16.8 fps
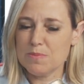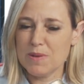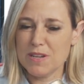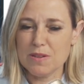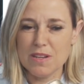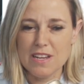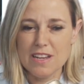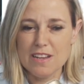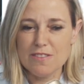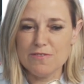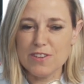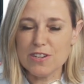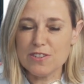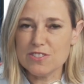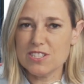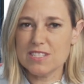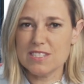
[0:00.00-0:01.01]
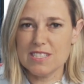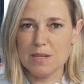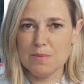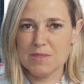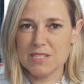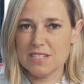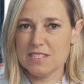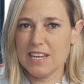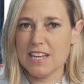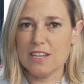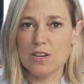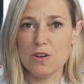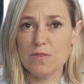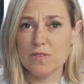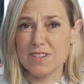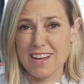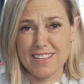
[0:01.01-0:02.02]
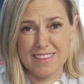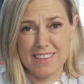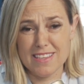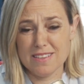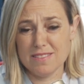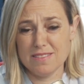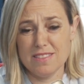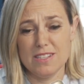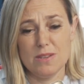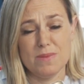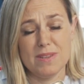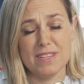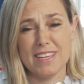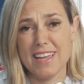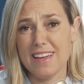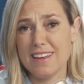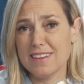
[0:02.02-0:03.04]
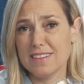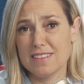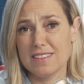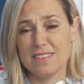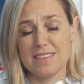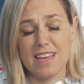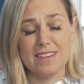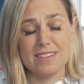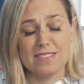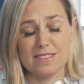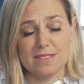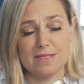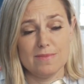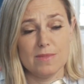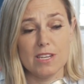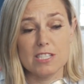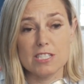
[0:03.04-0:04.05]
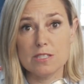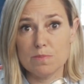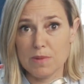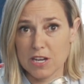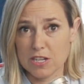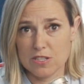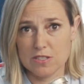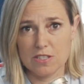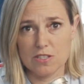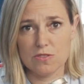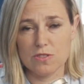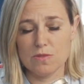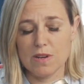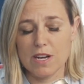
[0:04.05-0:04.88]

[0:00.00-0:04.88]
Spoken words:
But fear just seems to take over. And I think, in Canada, that is especially true.